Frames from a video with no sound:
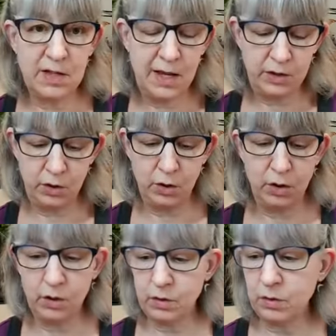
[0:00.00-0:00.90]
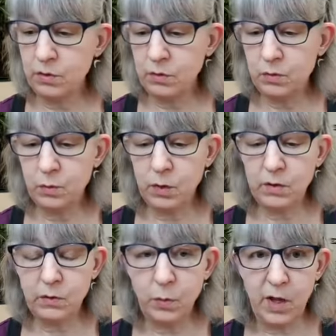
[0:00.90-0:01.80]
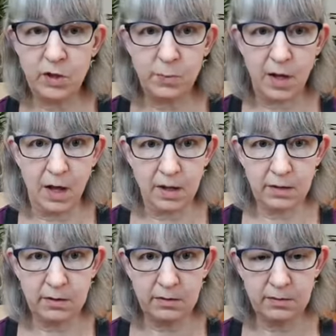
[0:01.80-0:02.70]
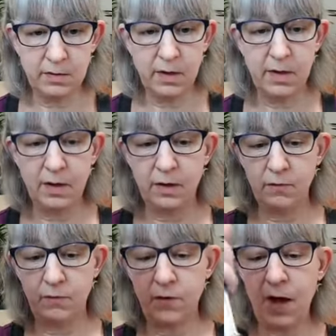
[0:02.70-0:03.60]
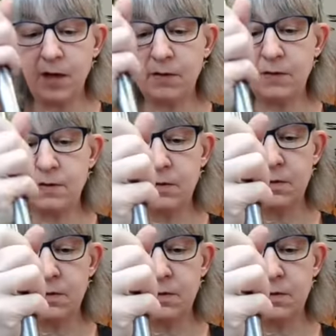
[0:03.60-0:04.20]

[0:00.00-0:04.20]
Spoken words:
take your wooden swage block, find